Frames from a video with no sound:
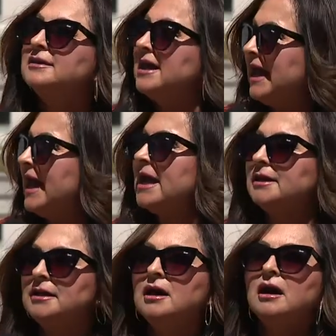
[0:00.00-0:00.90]
the
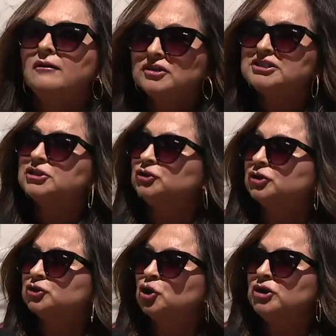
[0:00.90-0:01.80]
head of the district
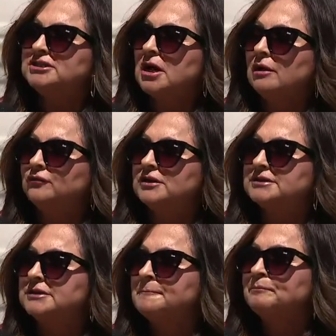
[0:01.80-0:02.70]
attorney's office.
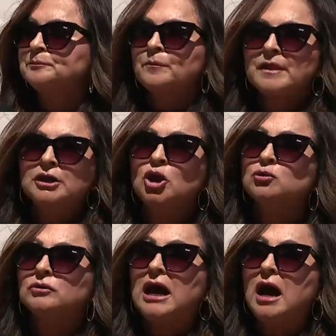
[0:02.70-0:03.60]
You
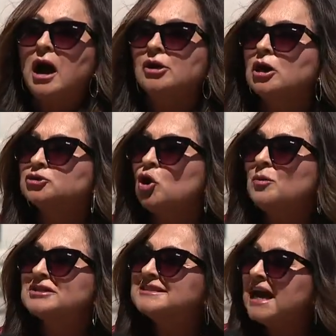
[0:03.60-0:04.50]
know, on
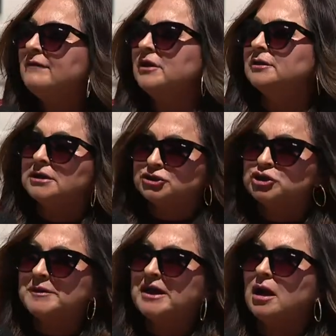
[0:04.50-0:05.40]
October 7th,
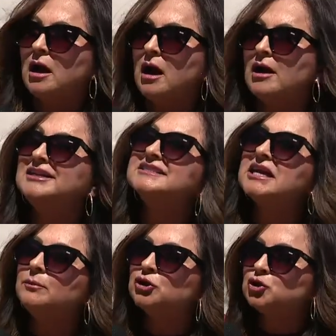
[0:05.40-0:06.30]
excuse me, on
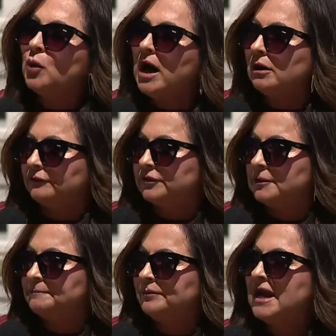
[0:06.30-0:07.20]
December 12th,
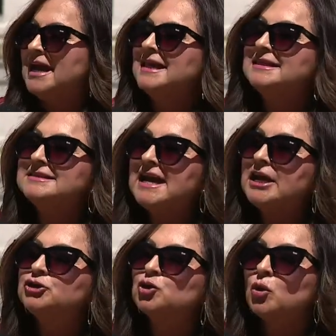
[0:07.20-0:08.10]
the
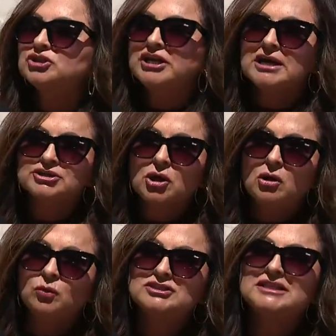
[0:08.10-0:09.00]
day George
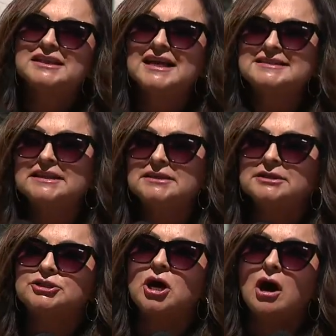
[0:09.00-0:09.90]
Gascon was elected
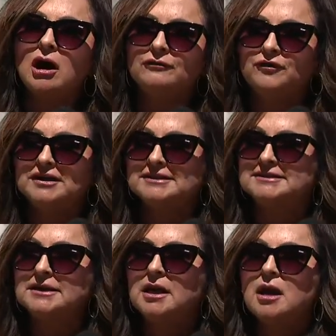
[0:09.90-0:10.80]
to office,